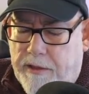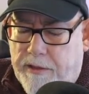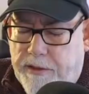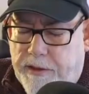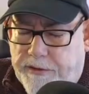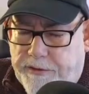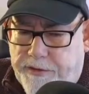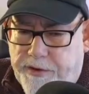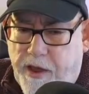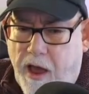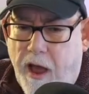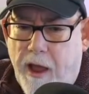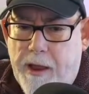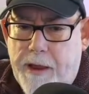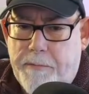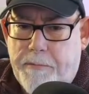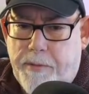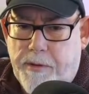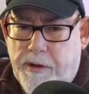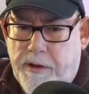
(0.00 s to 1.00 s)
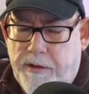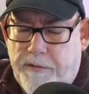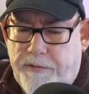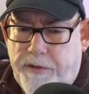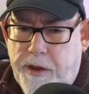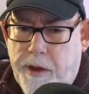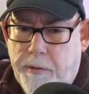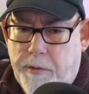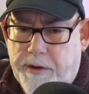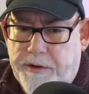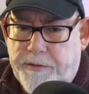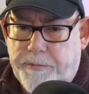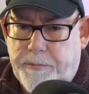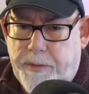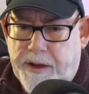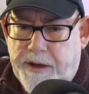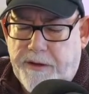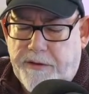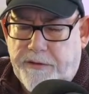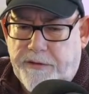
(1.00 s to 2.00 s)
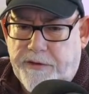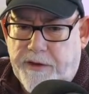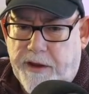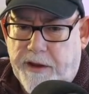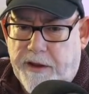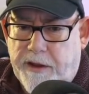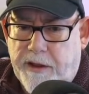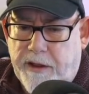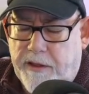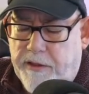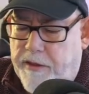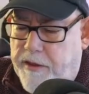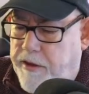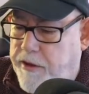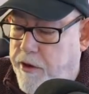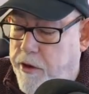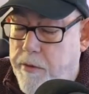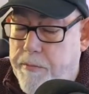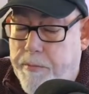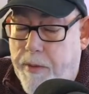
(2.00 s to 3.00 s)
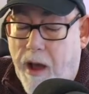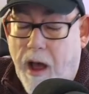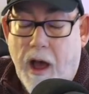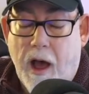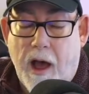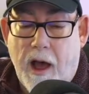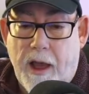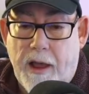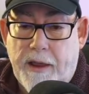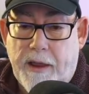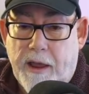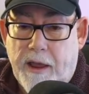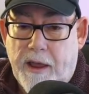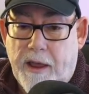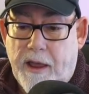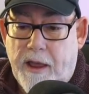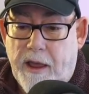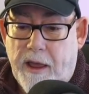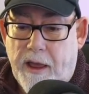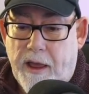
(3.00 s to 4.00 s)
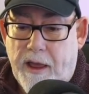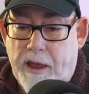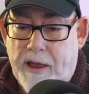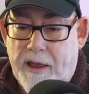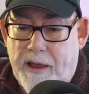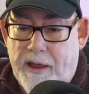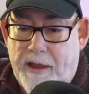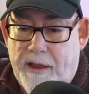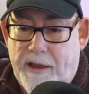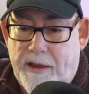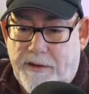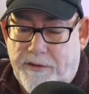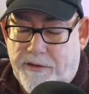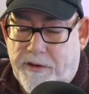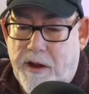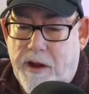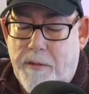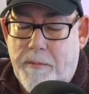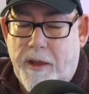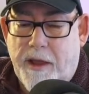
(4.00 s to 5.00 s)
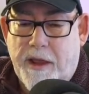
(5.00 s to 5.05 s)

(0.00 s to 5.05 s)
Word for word: the type of USB stick that you buy is going to